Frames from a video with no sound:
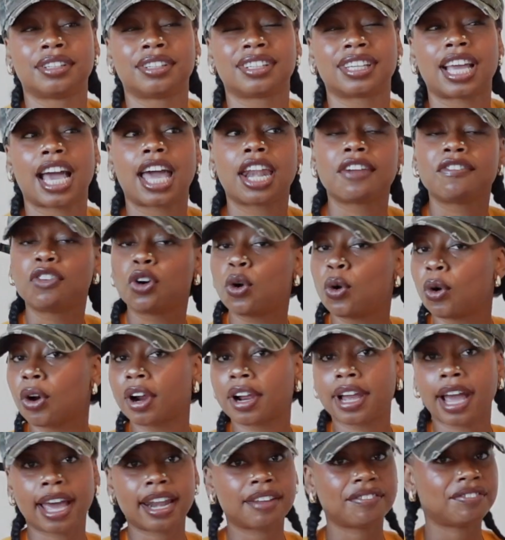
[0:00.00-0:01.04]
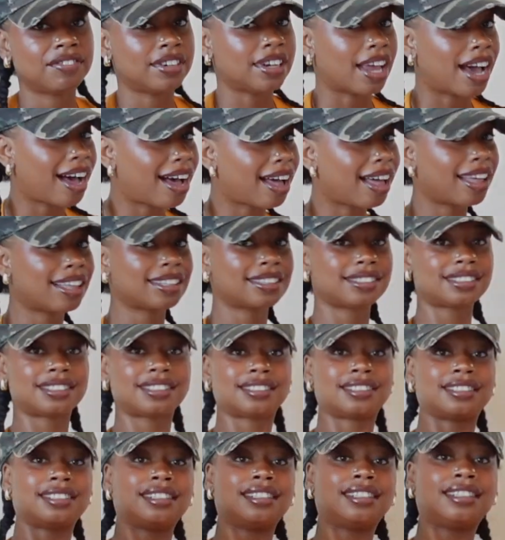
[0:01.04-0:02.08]
Kind of a whore, kind of
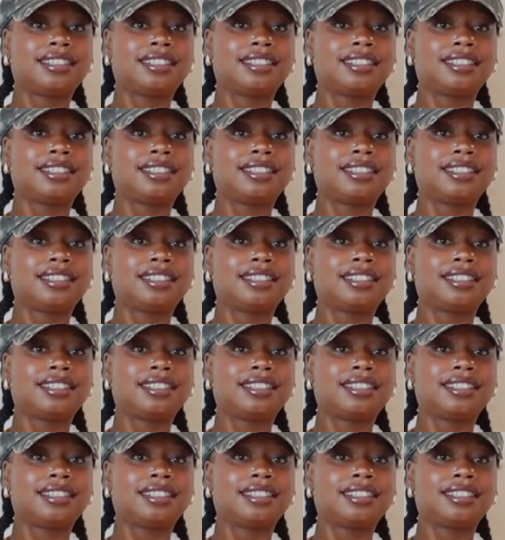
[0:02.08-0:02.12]
not.